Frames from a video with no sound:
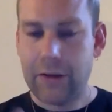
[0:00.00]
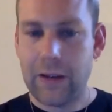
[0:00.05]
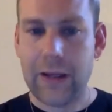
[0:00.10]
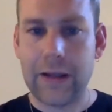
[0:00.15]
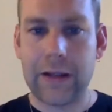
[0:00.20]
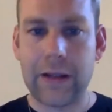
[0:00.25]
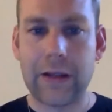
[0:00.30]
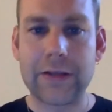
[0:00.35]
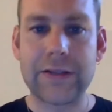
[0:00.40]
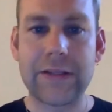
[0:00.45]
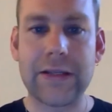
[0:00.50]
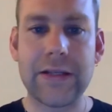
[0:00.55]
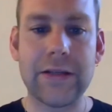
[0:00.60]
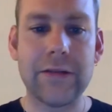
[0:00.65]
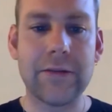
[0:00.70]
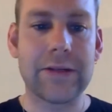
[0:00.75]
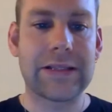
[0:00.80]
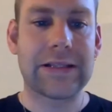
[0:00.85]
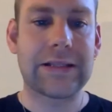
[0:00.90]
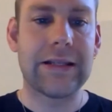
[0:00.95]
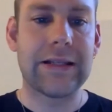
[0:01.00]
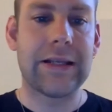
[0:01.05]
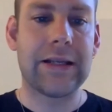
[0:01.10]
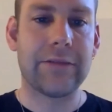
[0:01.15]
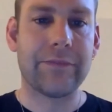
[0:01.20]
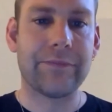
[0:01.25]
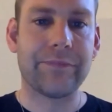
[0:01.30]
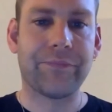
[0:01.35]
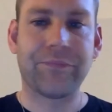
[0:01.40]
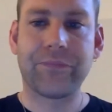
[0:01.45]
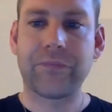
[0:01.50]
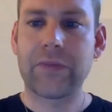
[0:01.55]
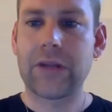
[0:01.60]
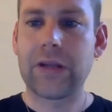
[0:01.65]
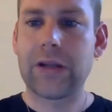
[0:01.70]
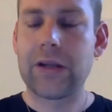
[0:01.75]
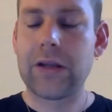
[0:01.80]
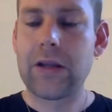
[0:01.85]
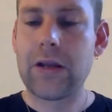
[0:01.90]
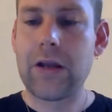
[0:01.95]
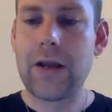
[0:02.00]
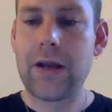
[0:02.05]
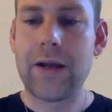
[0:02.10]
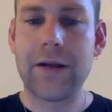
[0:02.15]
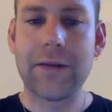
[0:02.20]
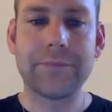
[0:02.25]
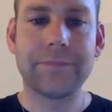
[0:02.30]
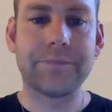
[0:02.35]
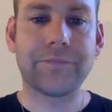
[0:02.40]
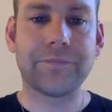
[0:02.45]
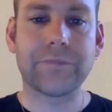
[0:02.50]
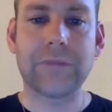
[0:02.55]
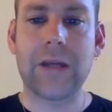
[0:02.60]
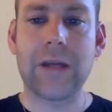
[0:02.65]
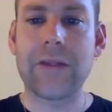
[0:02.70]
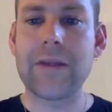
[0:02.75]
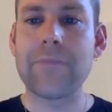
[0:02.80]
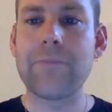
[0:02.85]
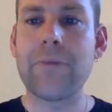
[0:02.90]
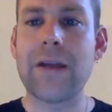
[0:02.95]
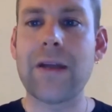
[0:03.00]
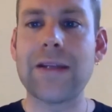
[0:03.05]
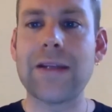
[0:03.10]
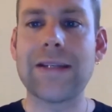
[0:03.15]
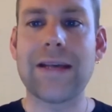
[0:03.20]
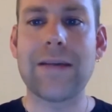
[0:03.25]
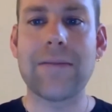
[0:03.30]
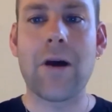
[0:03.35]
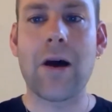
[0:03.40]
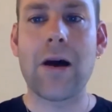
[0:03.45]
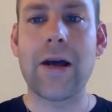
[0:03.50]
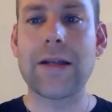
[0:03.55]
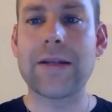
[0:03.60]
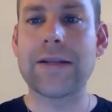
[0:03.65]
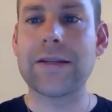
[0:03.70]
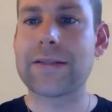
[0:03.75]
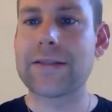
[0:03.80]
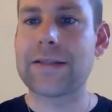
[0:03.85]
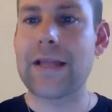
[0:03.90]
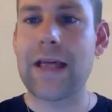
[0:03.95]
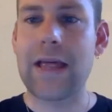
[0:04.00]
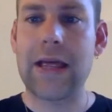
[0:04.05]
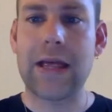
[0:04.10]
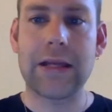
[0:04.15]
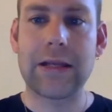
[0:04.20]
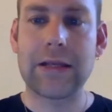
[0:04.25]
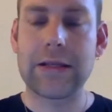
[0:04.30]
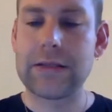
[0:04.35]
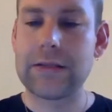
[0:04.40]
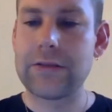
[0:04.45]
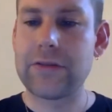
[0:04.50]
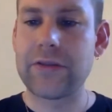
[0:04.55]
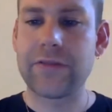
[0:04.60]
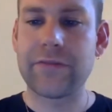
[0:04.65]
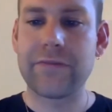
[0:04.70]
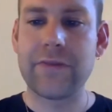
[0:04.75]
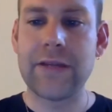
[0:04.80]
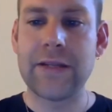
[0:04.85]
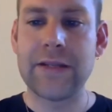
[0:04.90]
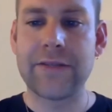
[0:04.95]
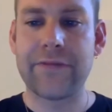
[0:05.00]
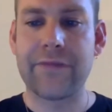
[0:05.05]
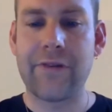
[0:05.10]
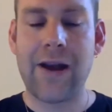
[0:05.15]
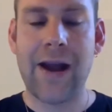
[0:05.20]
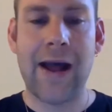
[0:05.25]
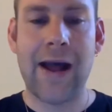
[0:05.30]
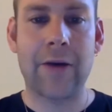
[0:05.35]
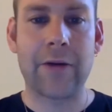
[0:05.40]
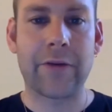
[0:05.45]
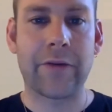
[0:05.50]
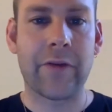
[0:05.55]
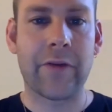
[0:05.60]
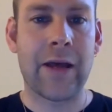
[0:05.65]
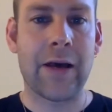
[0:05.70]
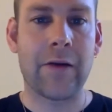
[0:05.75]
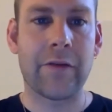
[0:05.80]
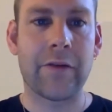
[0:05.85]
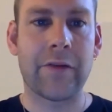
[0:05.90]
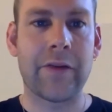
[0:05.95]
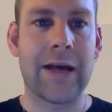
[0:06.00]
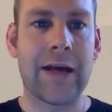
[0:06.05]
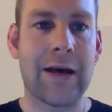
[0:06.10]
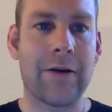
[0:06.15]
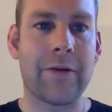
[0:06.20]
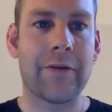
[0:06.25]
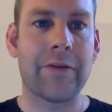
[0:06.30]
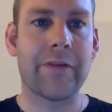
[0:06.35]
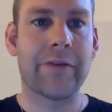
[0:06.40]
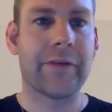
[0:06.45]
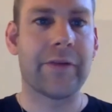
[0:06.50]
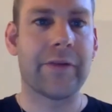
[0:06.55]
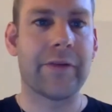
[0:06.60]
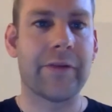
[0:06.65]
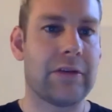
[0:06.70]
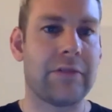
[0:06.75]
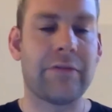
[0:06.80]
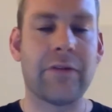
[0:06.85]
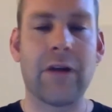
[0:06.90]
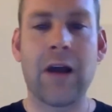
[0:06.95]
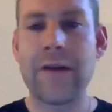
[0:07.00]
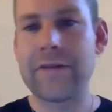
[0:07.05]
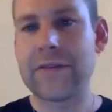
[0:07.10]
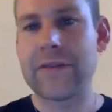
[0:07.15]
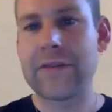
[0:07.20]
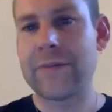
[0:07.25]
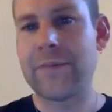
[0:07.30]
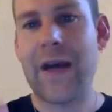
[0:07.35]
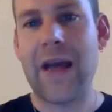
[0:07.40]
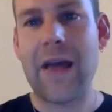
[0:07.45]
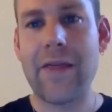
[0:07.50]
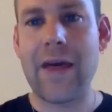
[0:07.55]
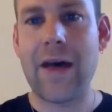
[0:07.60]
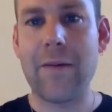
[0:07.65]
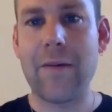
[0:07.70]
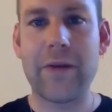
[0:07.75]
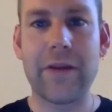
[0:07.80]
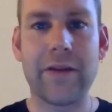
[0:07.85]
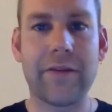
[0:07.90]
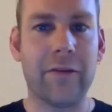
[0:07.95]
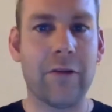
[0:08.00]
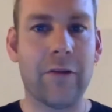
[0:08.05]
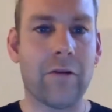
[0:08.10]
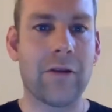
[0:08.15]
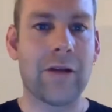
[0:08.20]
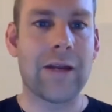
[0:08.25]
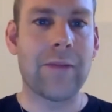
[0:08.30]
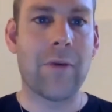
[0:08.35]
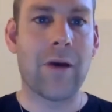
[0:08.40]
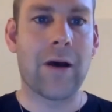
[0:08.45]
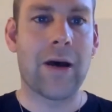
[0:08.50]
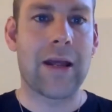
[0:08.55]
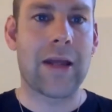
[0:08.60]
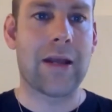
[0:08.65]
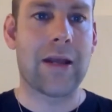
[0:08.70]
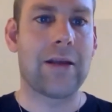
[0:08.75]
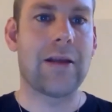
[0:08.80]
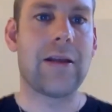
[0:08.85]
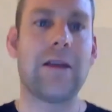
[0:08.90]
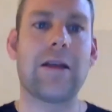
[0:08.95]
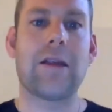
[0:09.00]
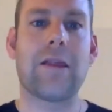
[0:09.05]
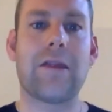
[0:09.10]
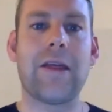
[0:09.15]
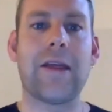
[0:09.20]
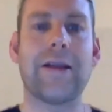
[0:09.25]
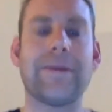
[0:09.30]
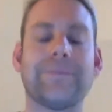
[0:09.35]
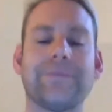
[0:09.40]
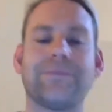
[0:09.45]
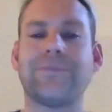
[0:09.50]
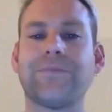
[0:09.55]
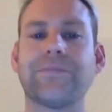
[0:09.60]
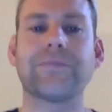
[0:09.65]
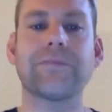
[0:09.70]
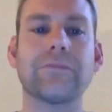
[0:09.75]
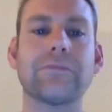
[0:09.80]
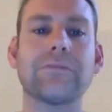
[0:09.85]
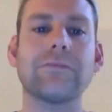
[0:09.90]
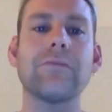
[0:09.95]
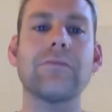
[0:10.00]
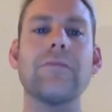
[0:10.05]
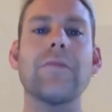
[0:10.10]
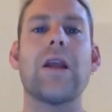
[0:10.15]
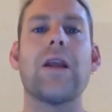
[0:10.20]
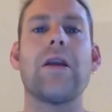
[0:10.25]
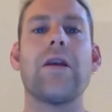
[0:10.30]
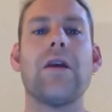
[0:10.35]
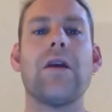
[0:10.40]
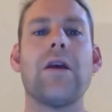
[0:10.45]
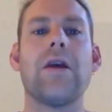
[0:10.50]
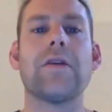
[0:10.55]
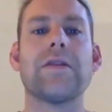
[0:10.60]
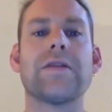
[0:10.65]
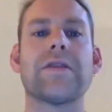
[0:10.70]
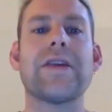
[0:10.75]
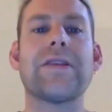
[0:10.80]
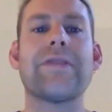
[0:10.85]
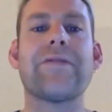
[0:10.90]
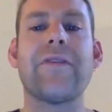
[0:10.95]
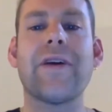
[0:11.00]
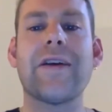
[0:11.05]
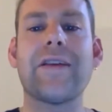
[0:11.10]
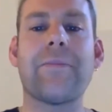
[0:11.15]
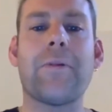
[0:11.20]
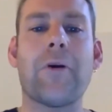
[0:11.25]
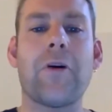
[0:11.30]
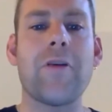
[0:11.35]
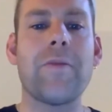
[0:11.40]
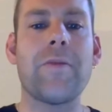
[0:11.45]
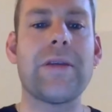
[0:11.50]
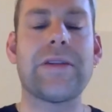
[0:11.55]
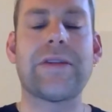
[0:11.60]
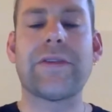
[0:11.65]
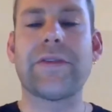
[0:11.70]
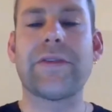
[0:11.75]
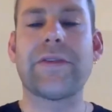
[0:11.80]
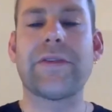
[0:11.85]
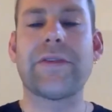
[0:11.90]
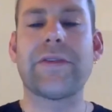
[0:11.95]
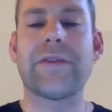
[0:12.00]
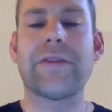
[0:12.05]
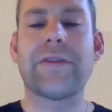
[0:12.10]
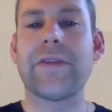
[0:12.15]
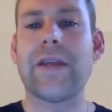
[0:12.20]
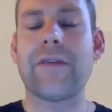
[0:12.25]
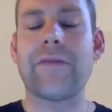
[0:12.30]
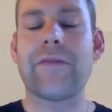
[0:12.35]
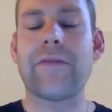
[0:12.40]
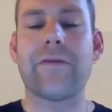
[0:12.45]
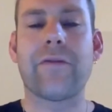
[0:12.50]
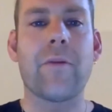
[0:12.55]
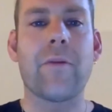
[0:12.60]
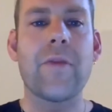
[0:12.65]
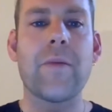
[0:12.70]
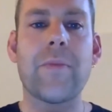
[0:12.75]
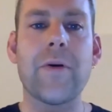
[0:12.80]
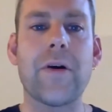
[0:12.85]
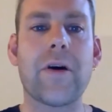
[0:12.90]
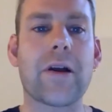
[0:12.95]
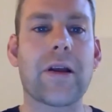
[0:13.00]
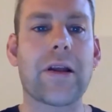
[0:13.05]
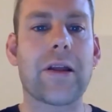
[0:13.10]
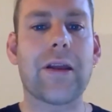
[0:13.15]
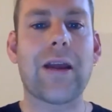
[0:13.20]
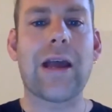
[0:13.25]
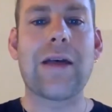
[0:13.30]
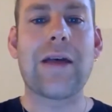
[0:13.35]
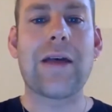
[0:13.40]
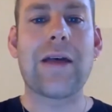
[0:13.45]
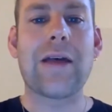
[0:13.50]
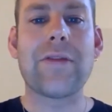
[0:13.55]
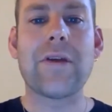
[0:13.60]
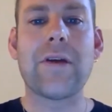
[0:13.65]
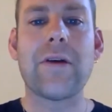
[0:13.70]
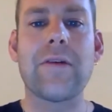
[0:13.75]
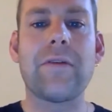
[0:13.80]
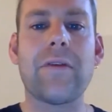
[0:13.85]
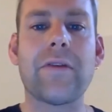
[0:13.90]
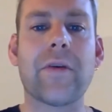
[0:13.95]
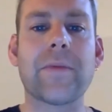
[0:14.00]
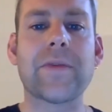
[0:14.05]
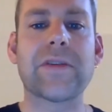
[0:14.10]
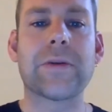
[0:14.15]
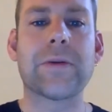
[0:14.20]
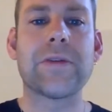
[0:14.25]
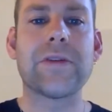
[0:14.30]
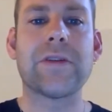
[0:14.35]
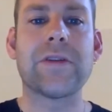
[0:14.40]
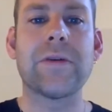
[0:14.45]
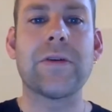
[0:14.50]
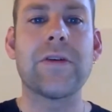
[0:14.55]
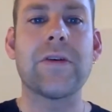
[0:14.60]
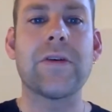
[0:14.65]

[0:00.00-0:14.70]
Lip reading: continuously. I think Bernadette Meyer does that, just reads for hours and hours and hours. I respect that, but it's not really my thing. So this first poem is from the book, and the subsequent two are not.